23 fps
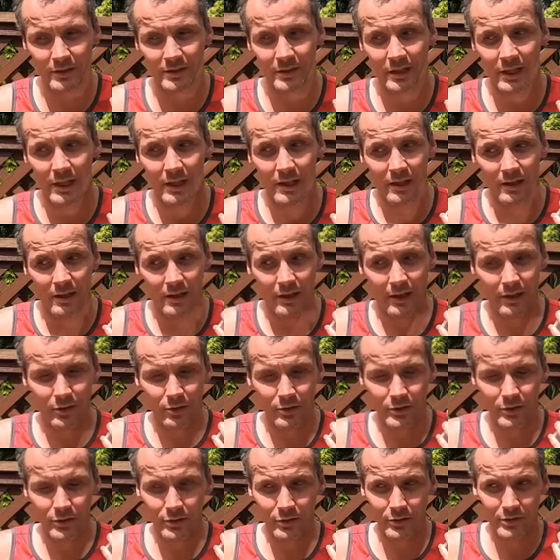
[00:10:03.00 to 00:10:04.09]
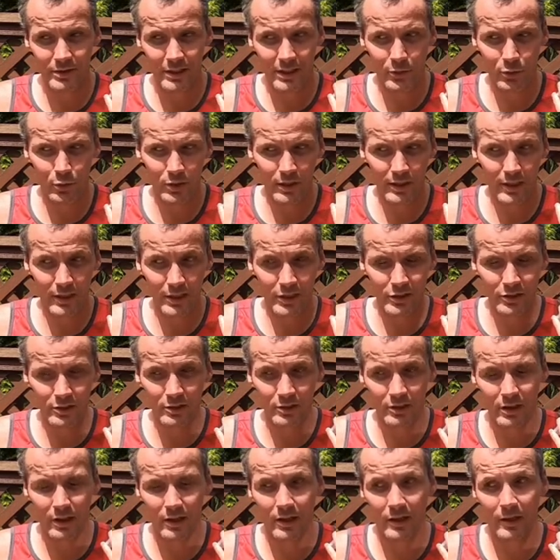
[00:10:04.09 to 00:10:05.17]
I don't use echolocation,
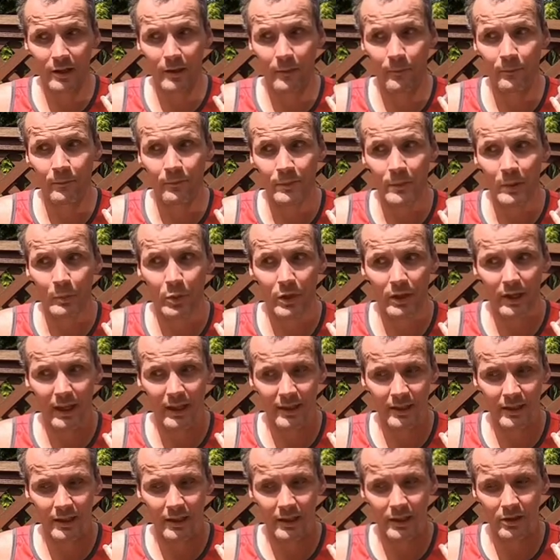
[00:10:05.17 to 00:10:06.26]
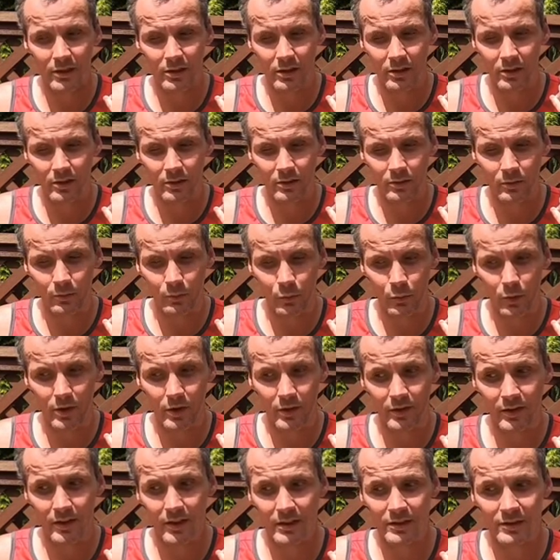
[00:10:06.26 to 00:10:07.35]
um, but I can hear where things
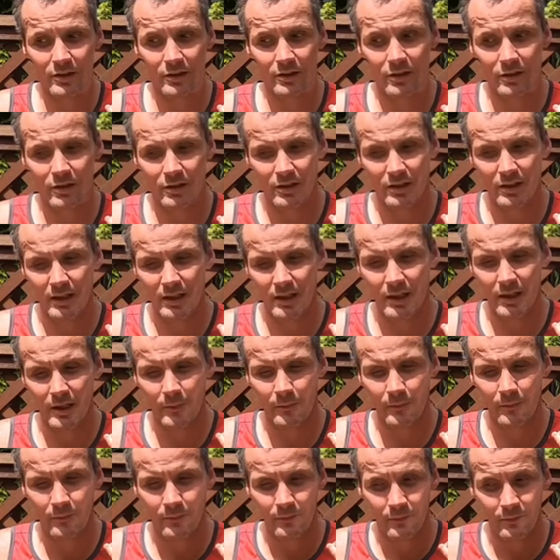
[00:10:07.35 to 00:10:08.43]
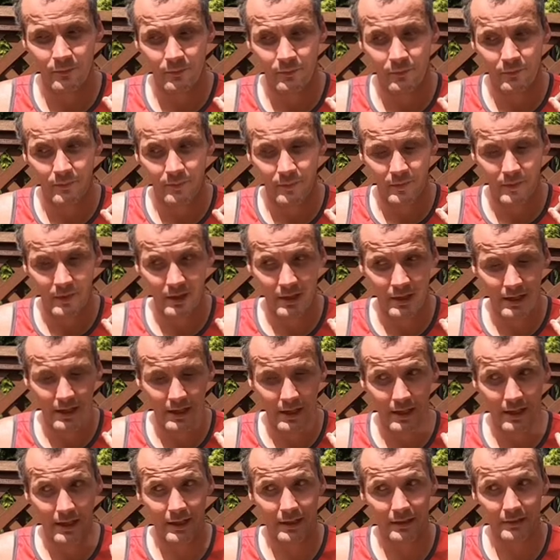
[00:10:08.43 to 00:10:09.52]
are. Um,
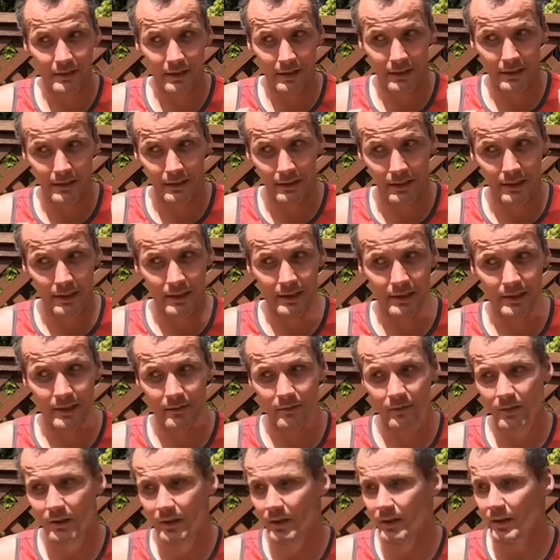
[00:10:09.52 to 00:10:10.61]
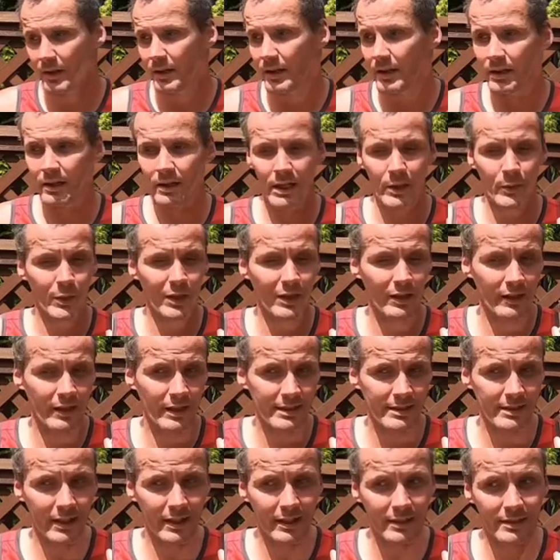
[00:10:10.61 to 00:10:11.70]
and I, I, realize
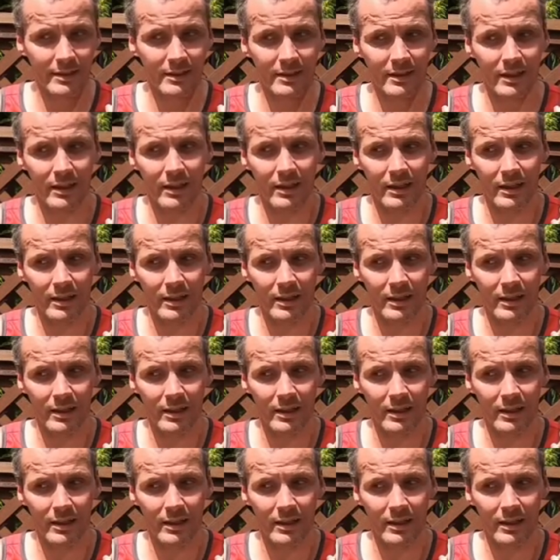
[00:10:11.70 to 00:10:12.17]
that's, uh,